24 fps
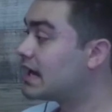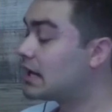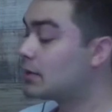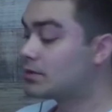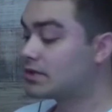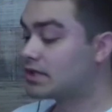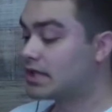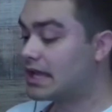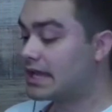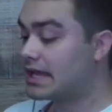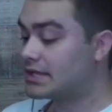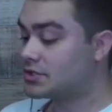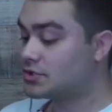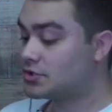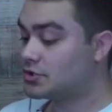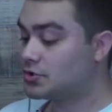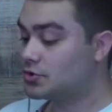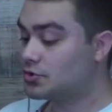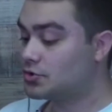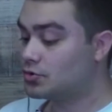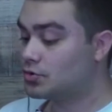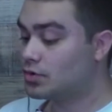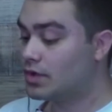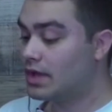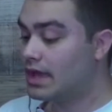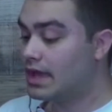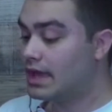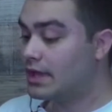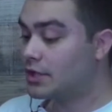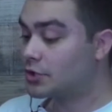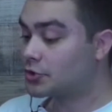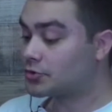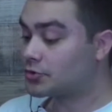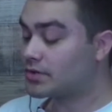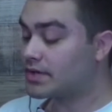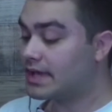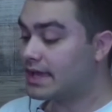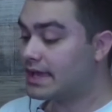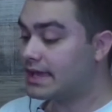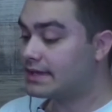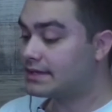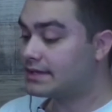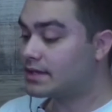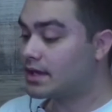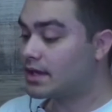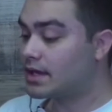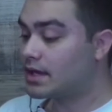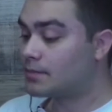I would like to
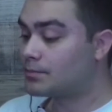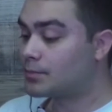create